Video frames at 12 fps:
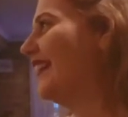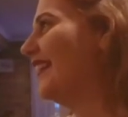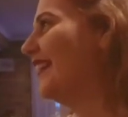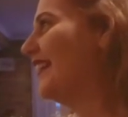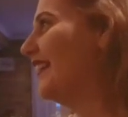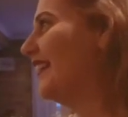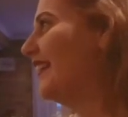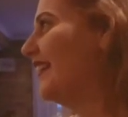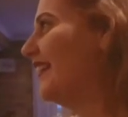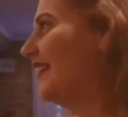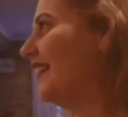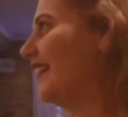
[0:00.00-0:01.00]

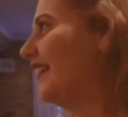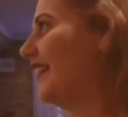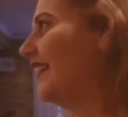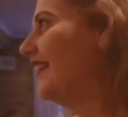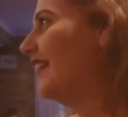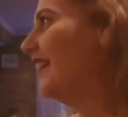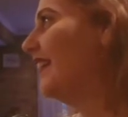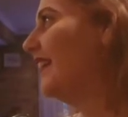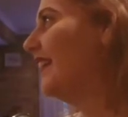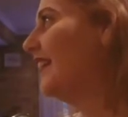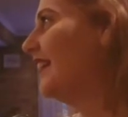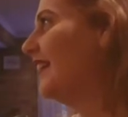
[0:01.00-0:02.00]

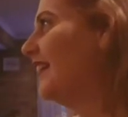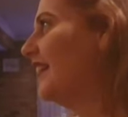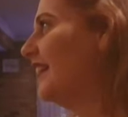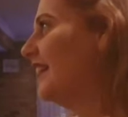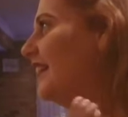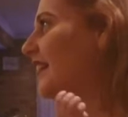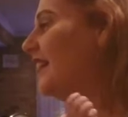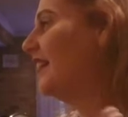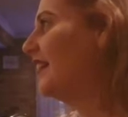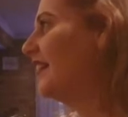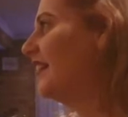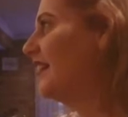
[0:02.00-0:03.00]

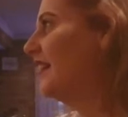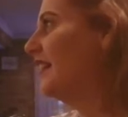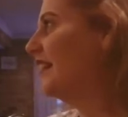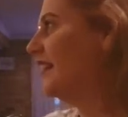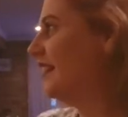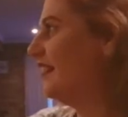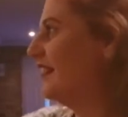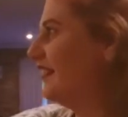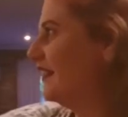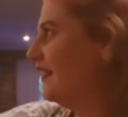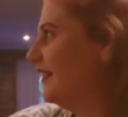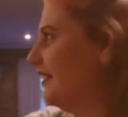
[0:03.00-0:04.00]

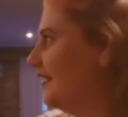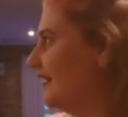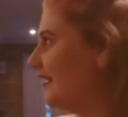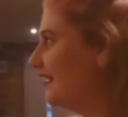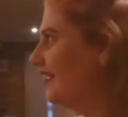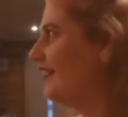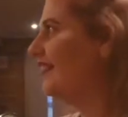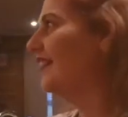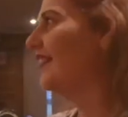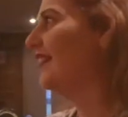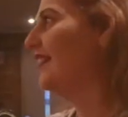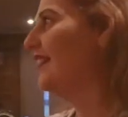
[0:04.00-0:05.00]
No words are spoken by the person on screen.